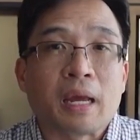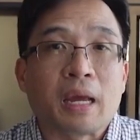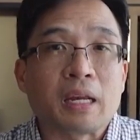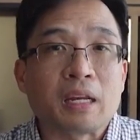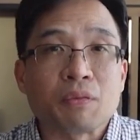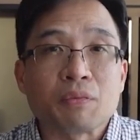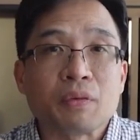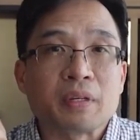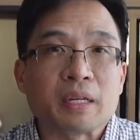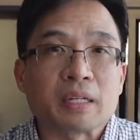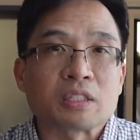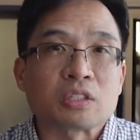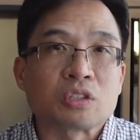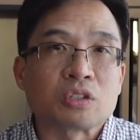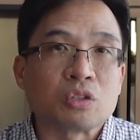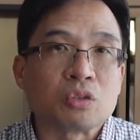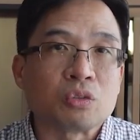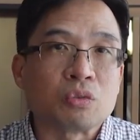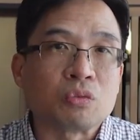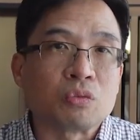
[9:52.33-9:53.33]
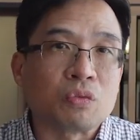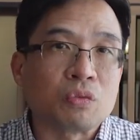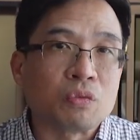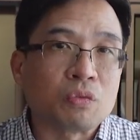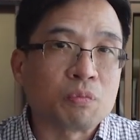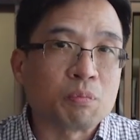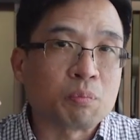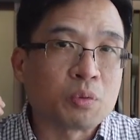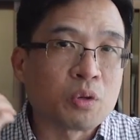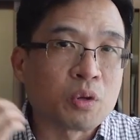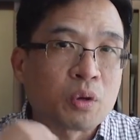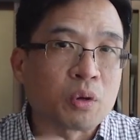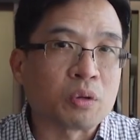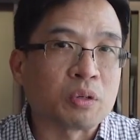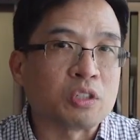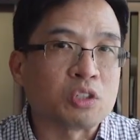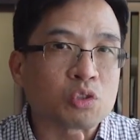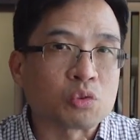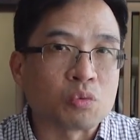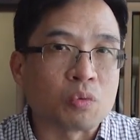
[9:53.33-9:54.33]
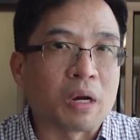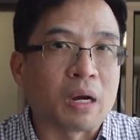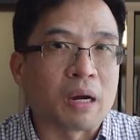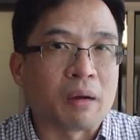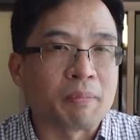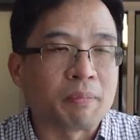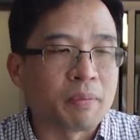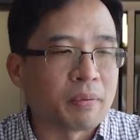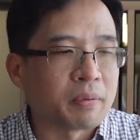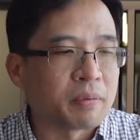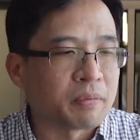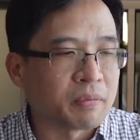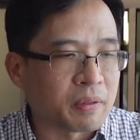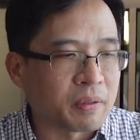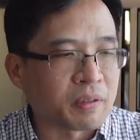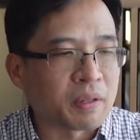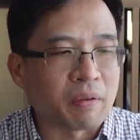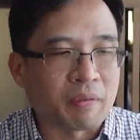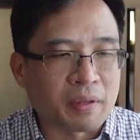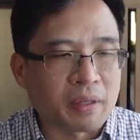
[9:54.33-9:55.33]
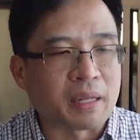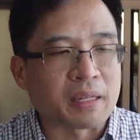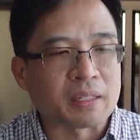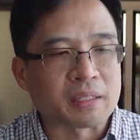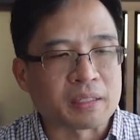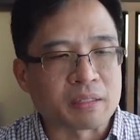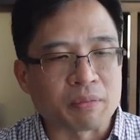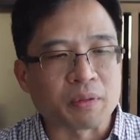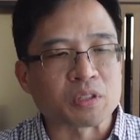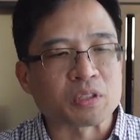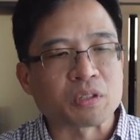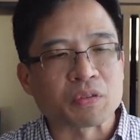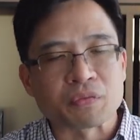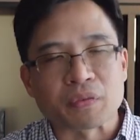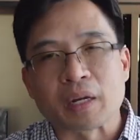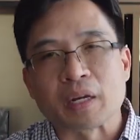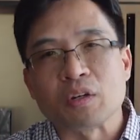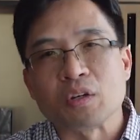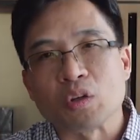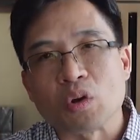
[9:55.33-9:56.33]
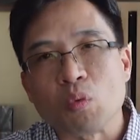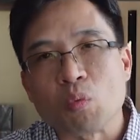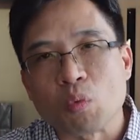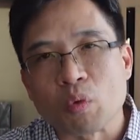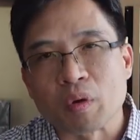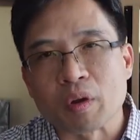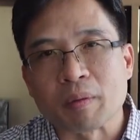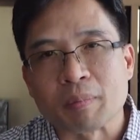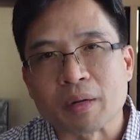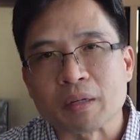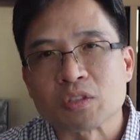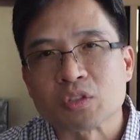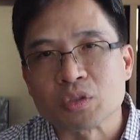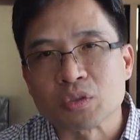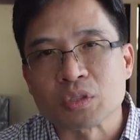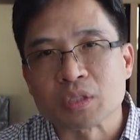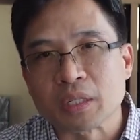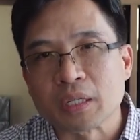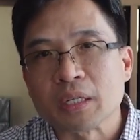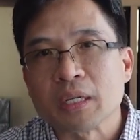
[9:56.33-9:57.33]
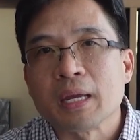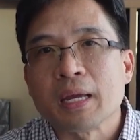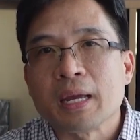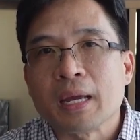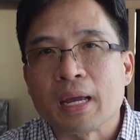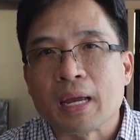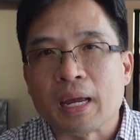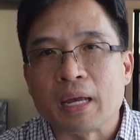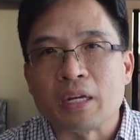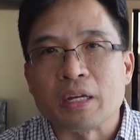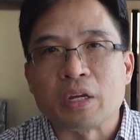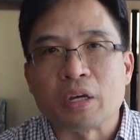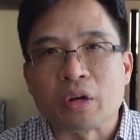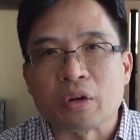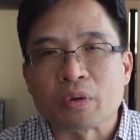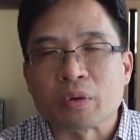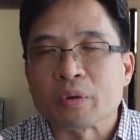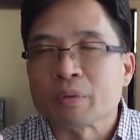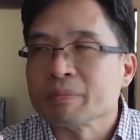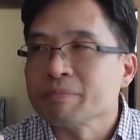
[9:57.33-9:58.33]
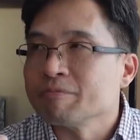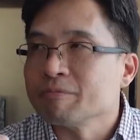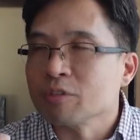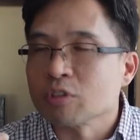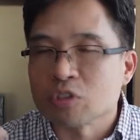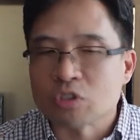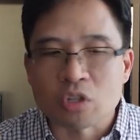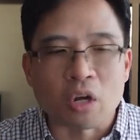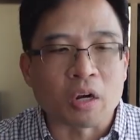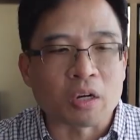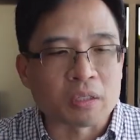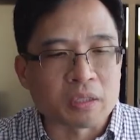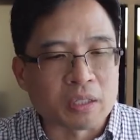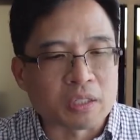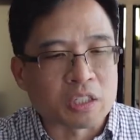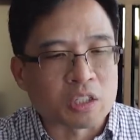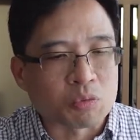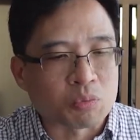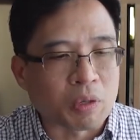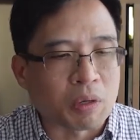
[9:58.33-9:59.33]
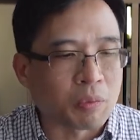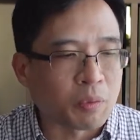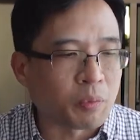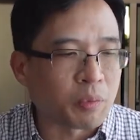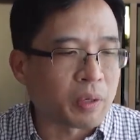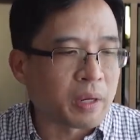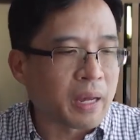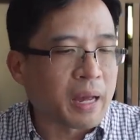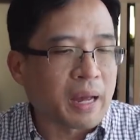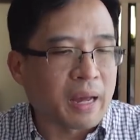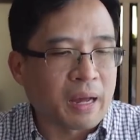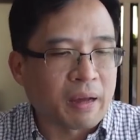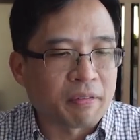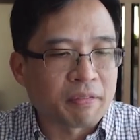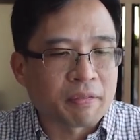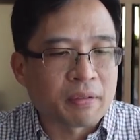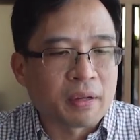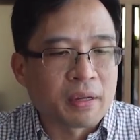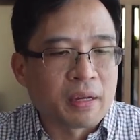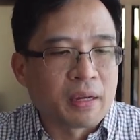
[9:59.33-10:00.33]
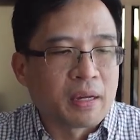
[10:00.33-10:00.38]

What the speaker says: And if we just do purely Schwab, given that it's diversified, and don't worry about choosing any other stock, this is what we would have.